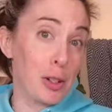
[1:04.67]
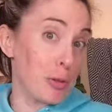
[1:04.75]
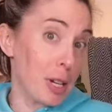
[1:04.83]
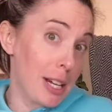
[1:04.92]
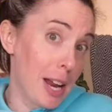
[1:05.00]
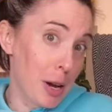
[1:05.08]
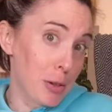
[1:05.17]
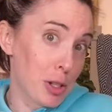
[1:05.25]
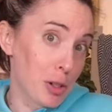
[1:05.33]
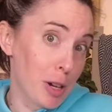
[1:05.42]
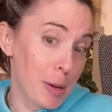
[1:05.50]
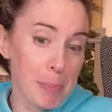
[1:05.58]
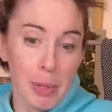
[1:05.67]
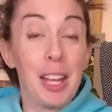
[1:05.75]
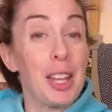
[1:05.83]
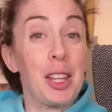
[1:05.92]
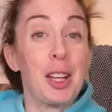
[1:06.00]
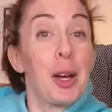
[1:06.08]
greenhouse trip.
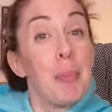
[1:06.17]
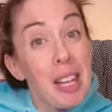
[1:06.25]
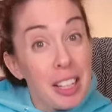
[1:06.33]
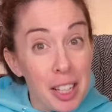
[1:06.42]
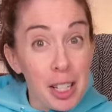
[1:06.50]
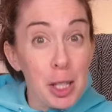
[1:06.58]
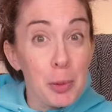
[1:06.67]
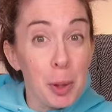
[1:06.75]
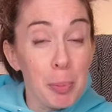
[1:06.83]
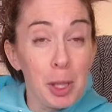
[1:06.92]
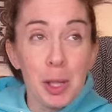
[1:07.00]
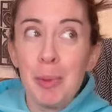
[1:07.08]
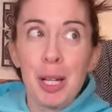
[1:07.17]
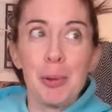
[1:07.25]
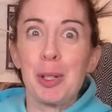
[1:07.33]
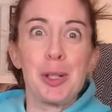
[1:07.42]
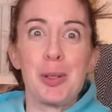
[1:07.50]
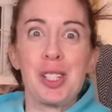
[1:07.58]
The camellias were blooming,
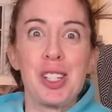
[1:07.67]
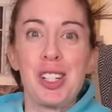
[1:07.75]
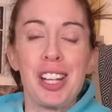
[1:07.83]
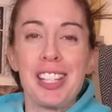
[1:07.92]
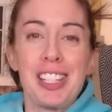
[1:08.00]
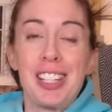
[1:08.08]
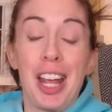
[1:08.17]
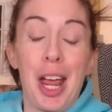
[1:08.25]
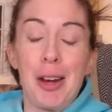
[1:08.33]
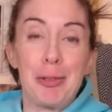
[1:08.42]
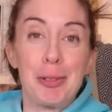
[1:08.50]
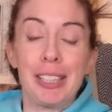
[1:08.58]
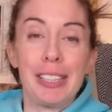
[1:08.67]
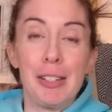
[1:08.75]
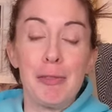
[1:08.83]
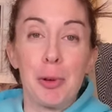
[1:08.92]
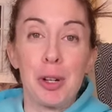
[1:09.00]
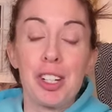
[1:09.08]
which was just a really
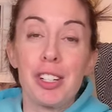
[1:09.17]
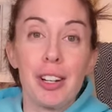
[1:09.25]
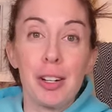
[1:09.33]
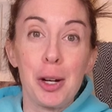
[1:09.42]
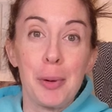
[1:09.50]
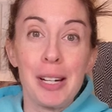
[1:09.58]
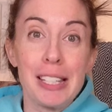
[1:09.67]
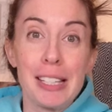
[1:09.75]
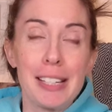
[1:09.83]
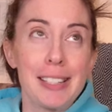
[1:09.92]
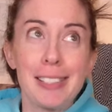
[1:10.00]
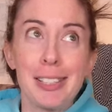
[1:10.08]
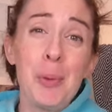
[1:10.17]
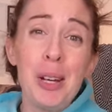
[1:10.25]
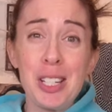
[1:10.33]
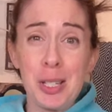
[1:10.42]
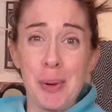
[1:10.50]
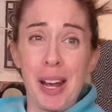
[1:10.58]
fortunate coincidence. We
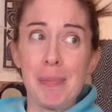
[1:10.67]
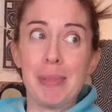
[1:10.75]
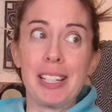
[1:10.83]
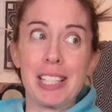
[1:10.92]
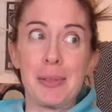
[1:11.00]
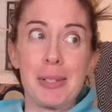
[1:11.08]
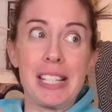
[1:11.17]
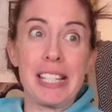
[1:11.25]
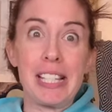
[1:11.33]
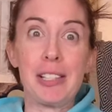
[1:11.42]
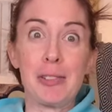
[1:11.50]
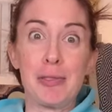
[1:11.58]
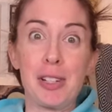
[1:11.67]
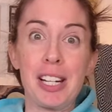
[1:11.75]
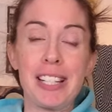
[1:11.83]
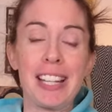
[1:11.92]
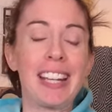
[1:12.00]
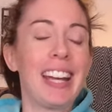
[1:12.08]
just went because it was still
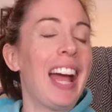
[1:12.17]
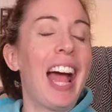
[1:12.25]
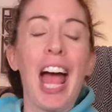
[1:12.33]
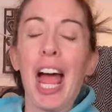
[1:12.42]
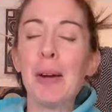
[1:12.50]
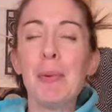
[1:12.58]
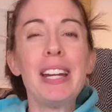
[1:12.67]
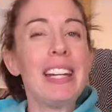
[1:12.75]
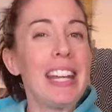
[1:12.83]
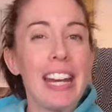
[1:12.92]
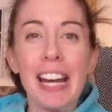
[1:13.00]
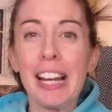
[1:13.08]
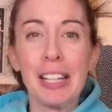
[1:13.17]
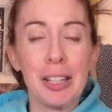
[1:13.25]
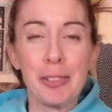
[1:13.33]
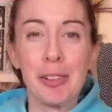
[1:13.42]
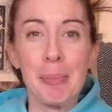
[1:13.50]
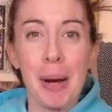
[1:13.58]
freezing, and we needed a
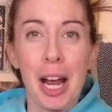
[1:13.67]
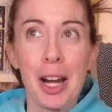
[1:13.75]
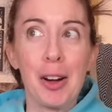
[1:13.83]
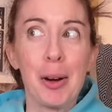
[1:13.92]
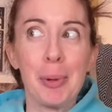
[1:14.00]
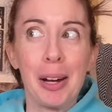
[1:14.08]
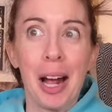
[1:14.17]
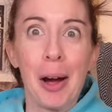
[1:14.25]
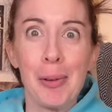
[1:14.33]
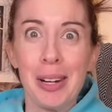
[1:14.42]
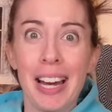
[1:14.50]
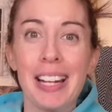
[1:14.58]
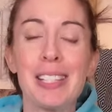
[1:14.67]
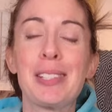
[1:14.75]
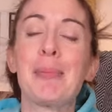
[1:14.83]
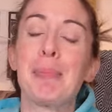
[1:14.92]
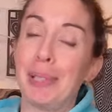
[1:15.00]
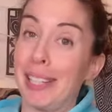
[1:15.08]
little reminder about how nice
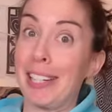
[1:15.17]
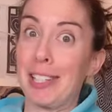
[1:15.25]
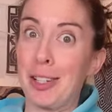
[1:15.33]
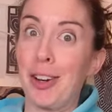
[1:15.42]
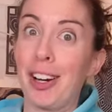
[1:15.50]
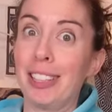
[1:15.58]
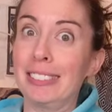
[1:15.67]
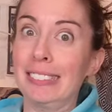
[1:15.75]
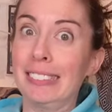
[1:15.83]
plants are.